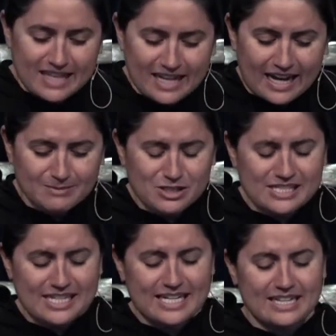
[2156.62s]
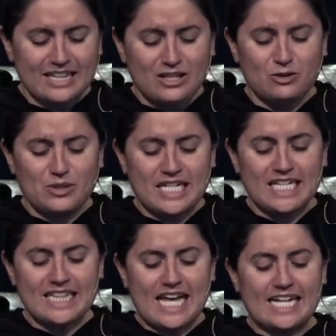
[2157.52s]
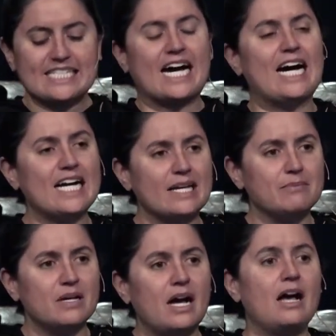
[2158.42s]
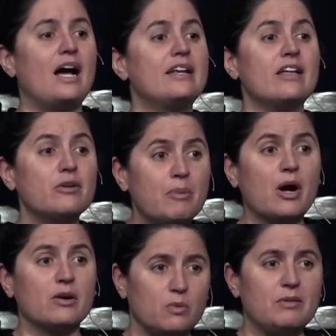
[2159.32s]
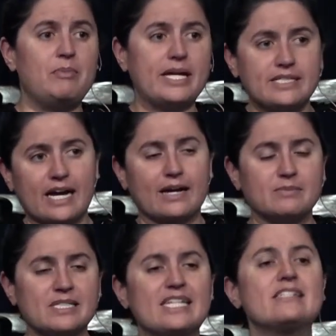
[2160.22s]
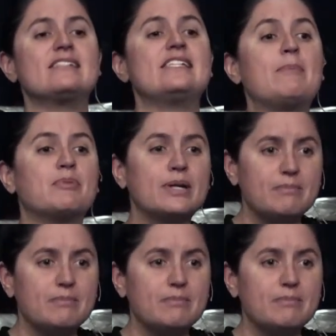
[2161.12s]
I'm just saying that you need that time. Uh, another part with bedtimes is separate